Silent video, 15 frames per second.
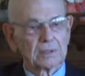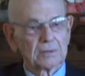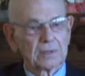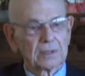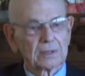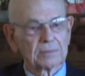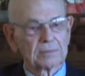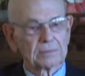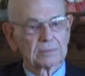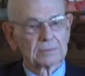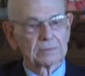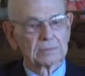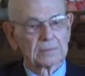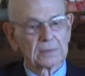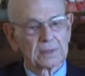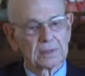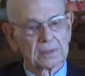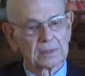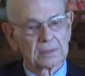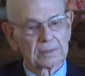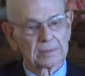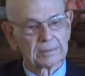Well,
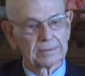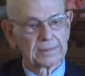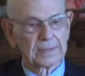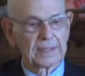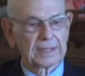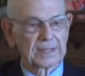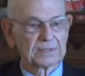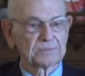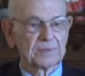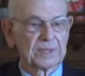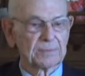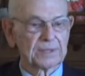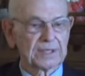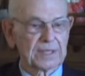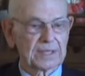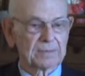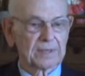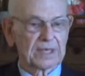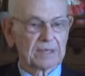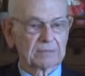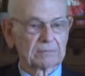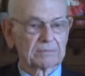I guess Bremen had
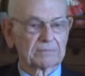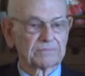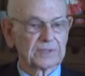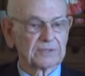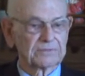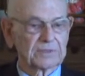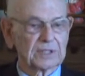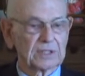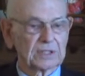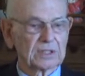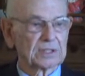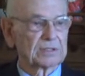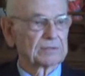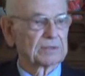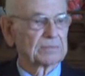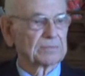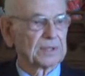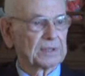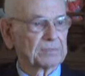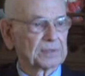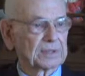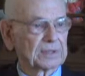about 1,500
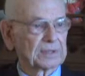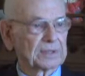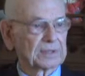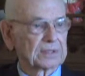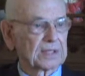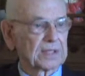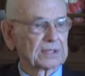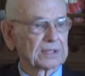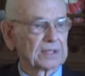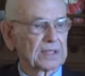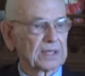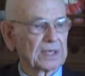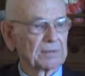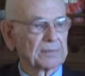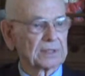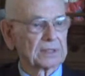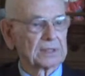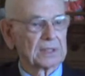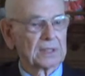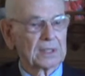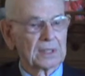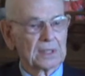people at that time,
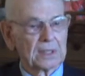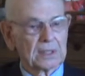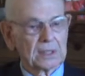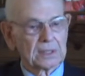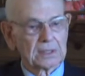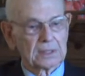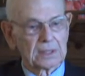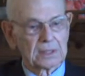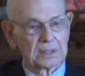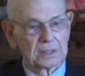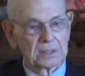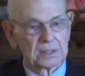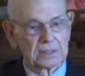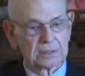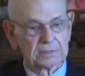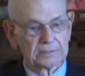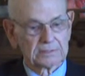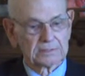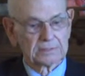and the